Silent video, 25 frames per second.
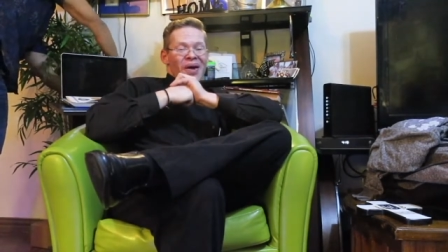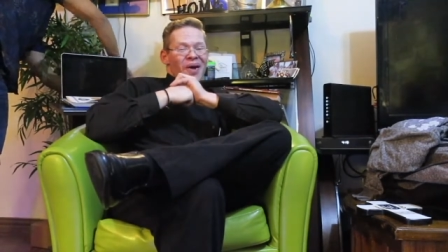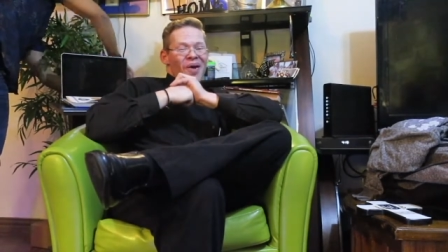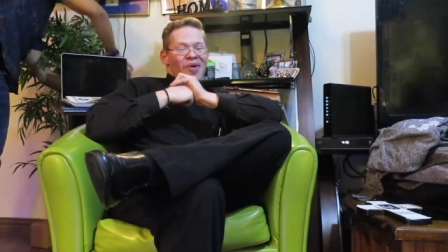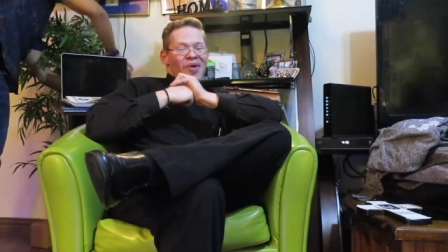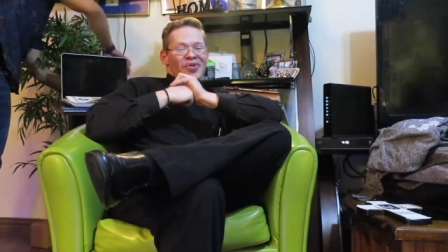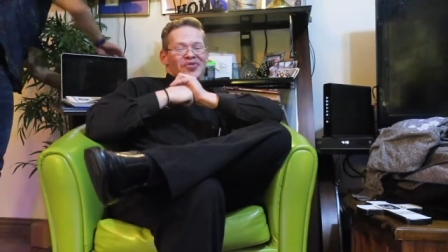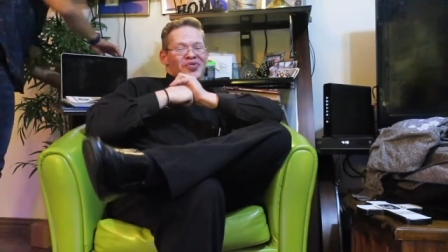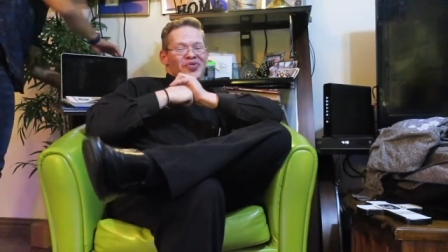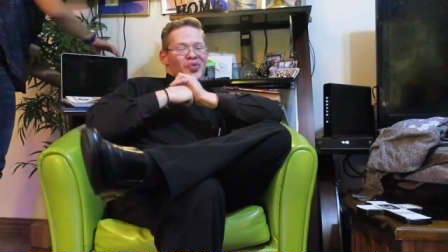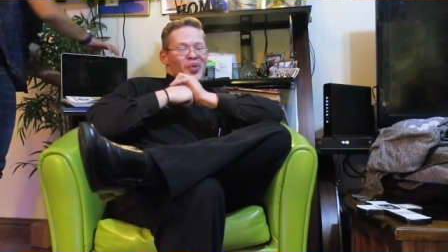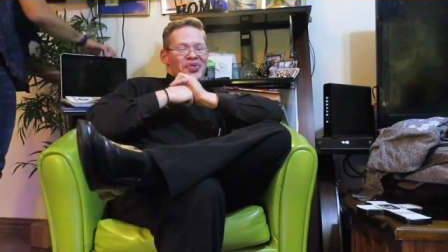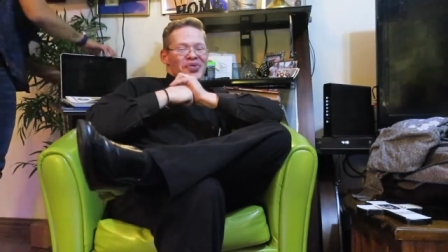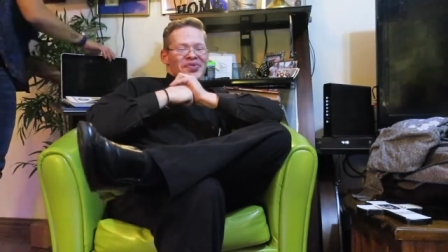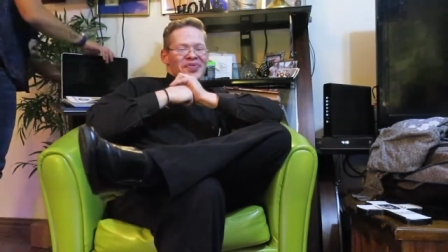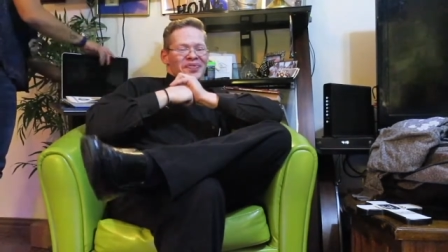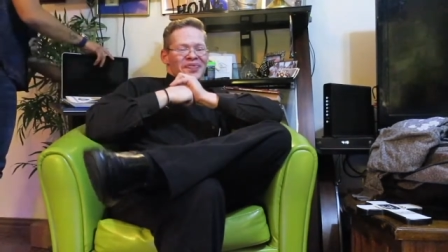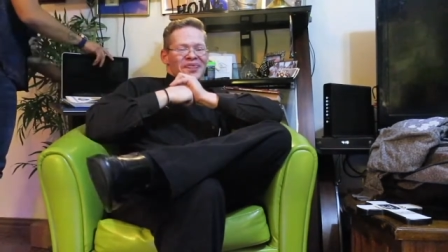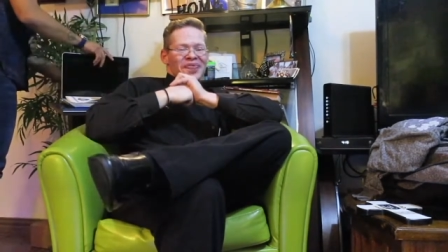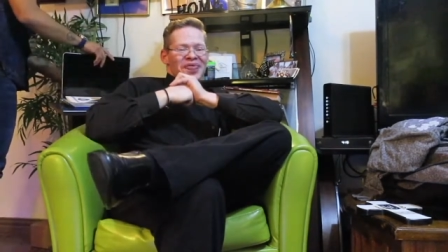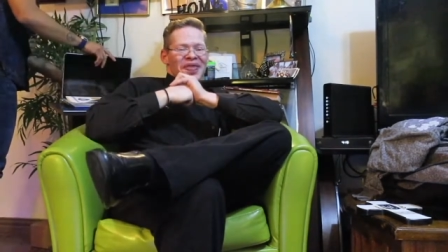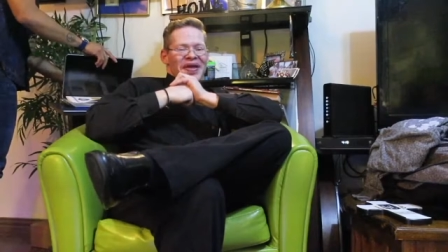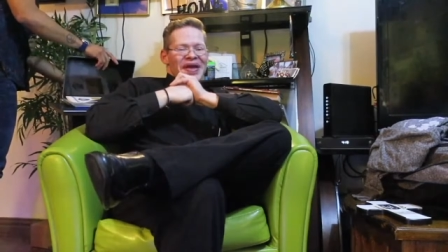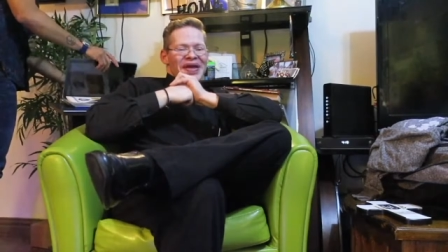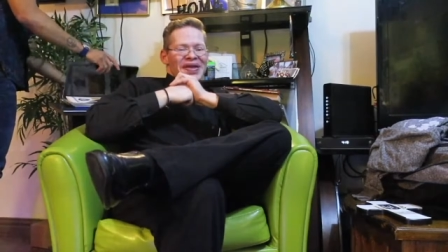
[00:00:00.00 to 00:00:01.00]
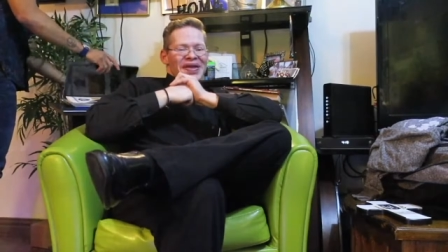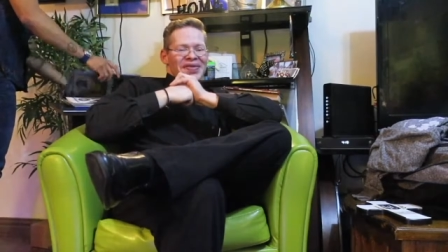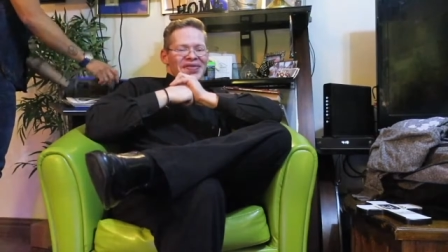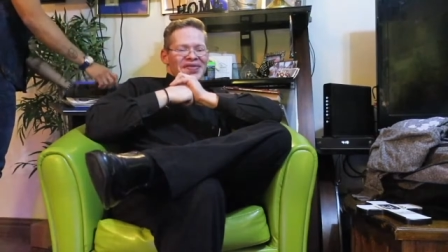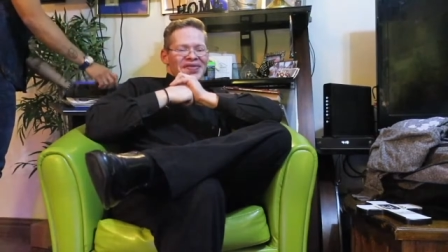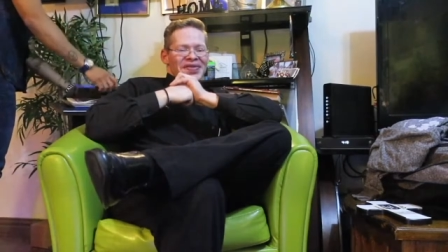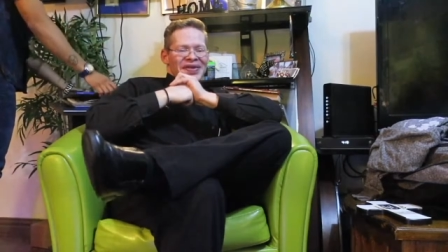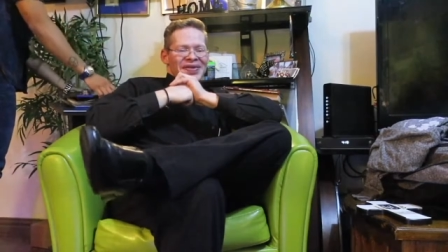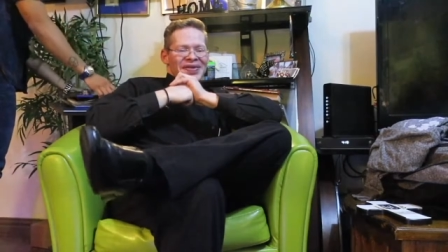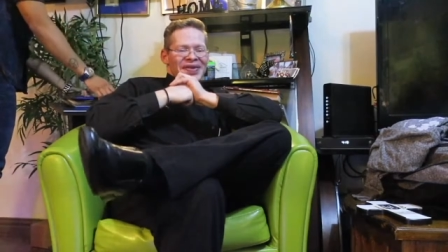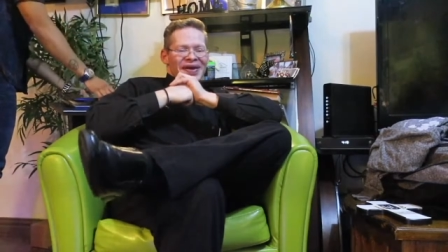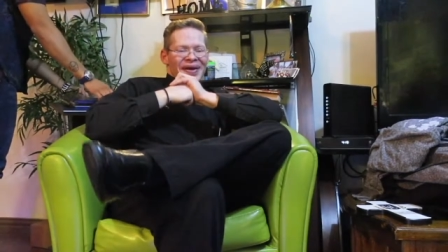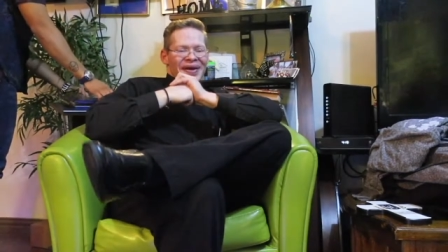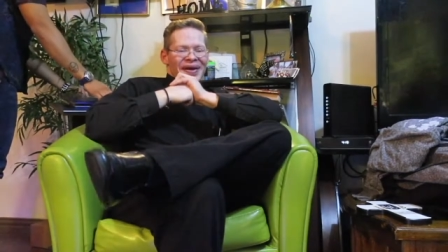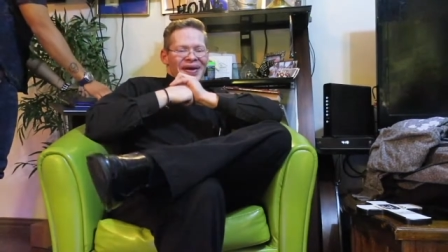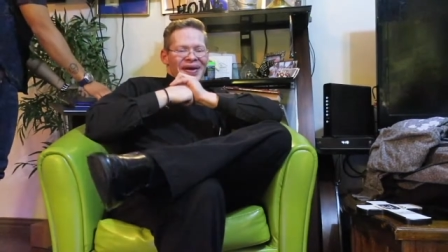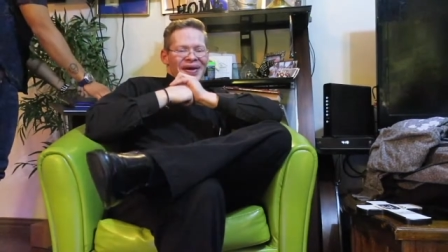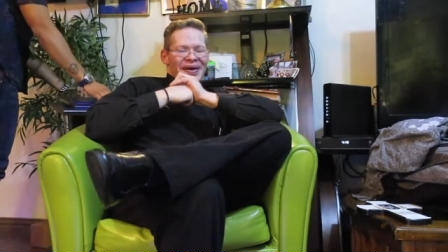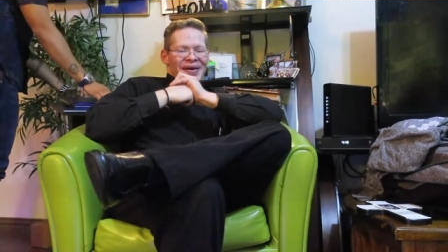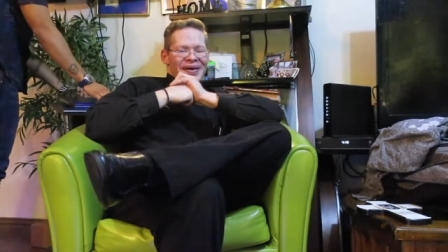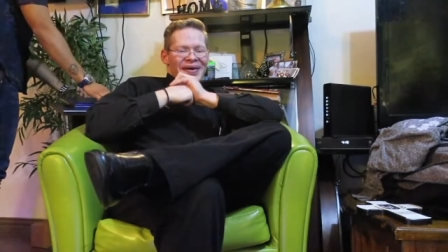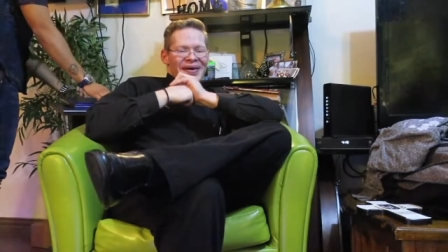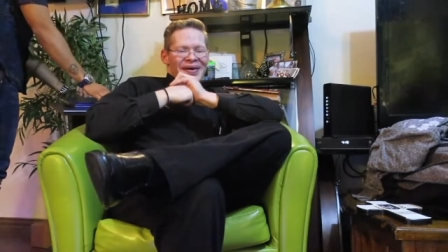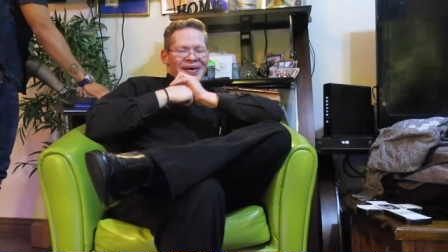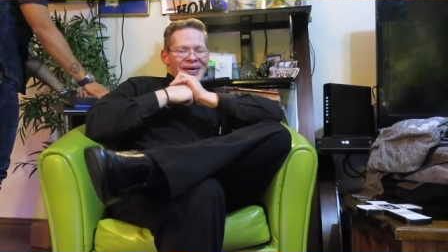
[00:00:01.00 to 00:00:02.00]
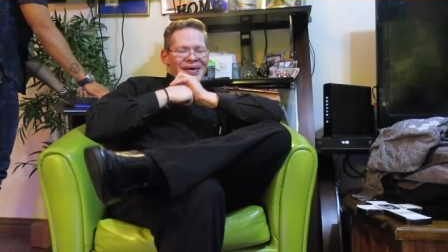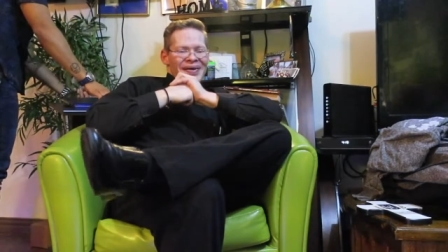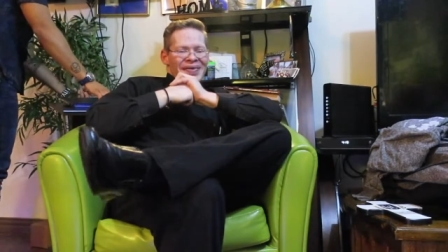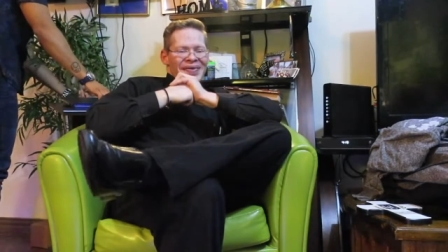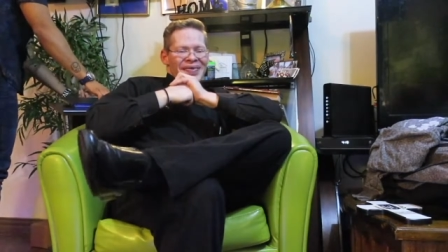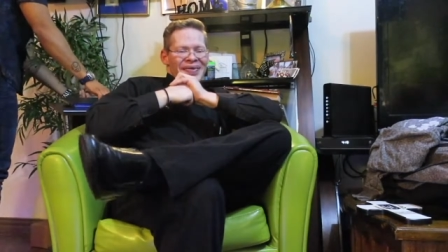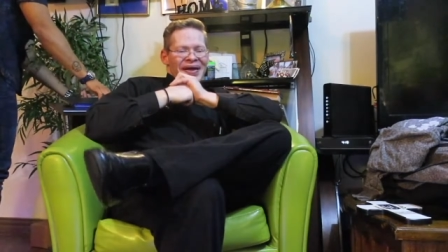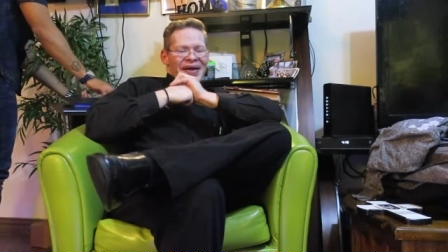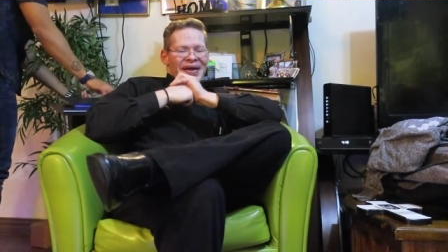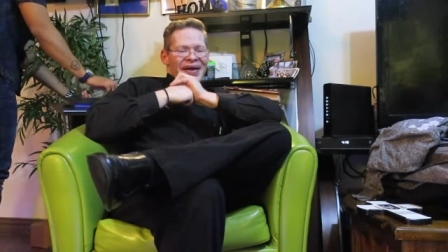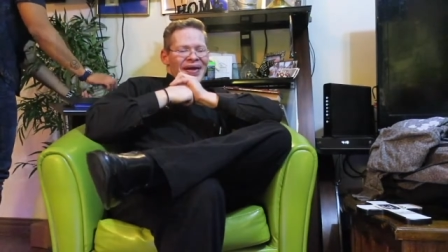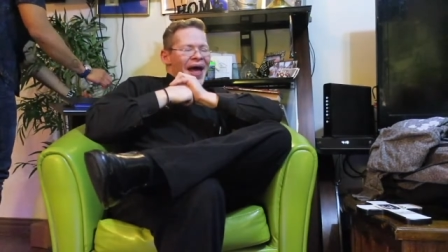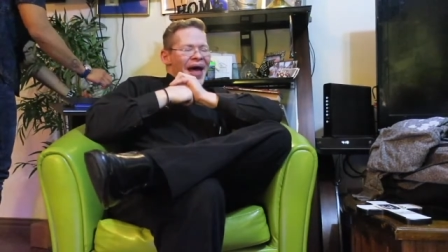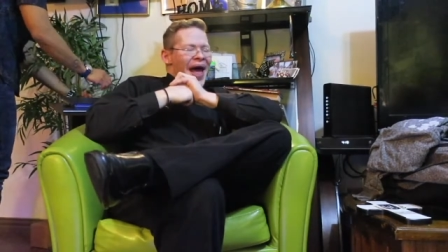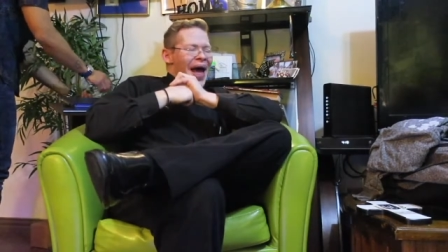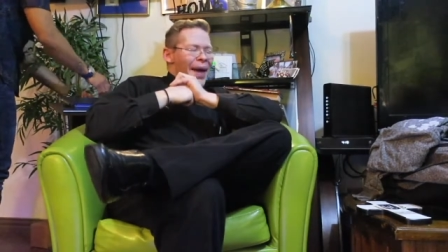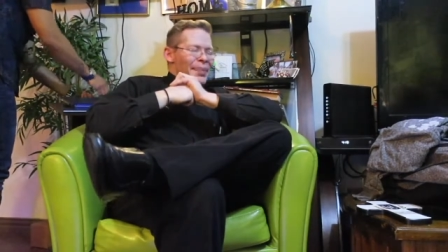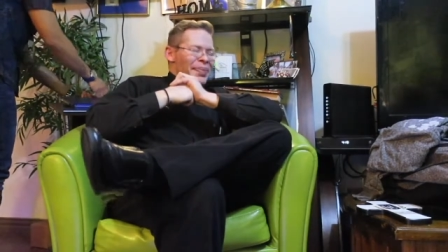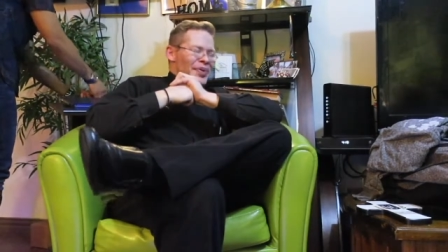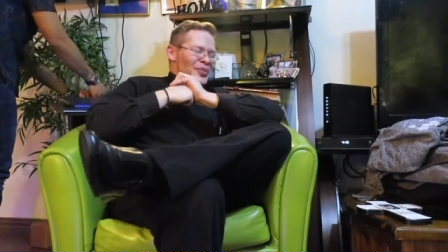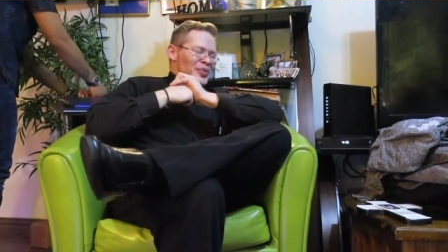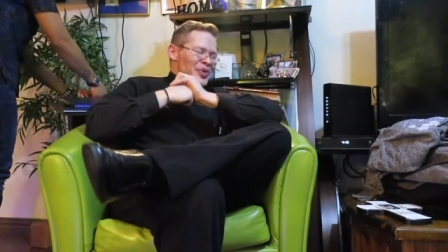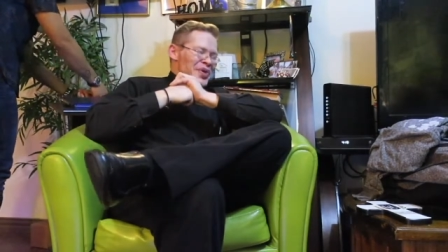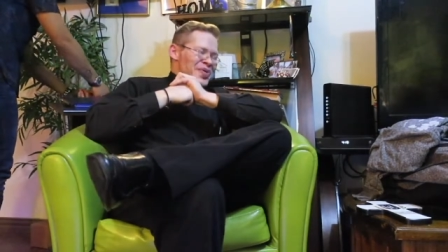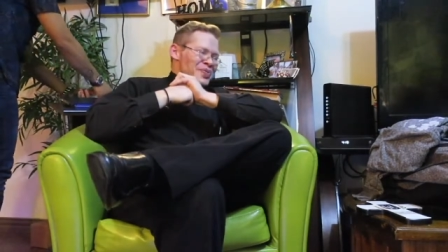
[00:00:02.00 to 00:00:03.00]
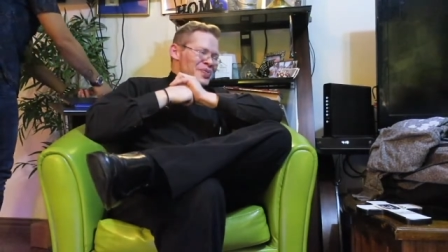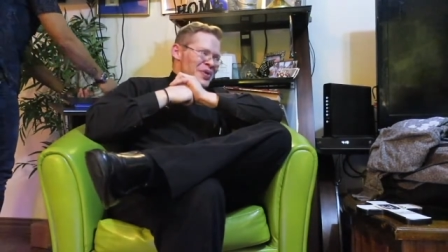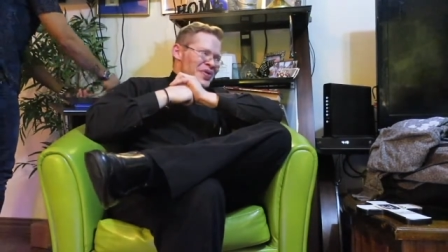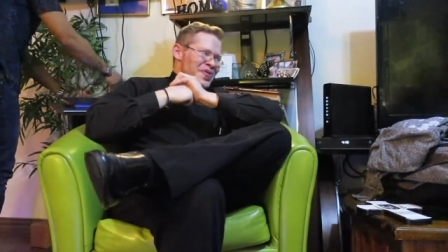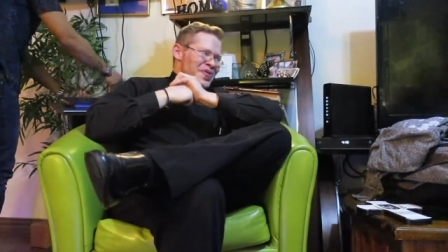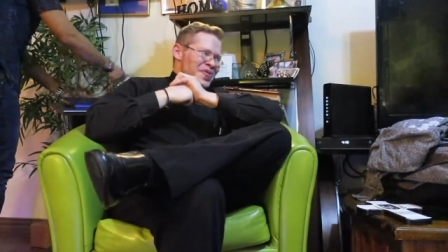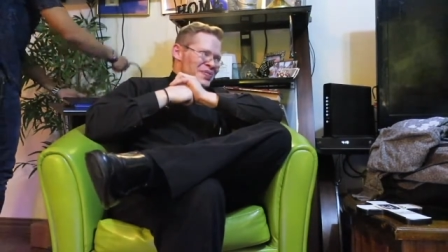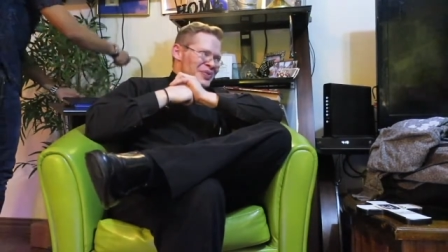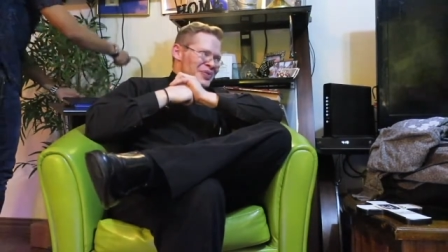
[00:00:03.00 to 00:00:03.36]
all sorts of things that can happen with